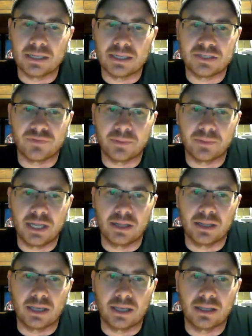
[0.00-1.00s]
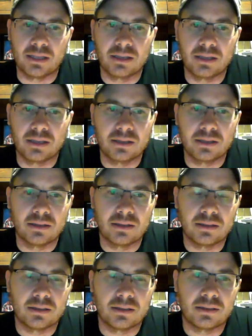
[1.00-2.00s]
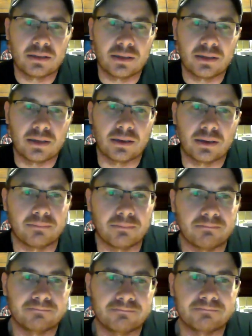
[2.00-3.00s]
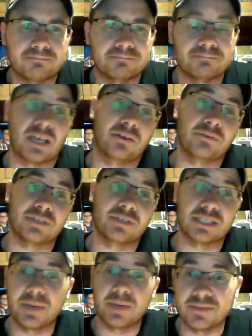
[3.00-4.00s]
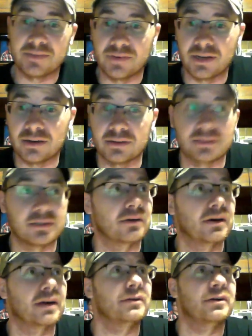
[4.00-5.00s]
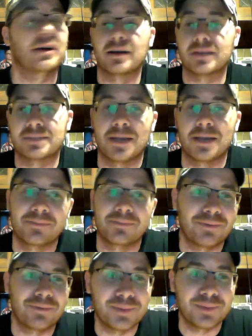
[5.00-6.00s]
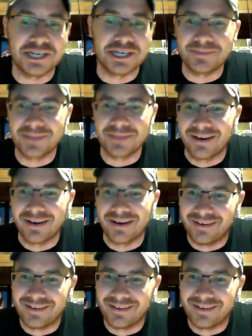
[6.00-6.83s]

from Italy. Now it was expensive here, so I don't know how expensive. Maybe it'll be cheap there.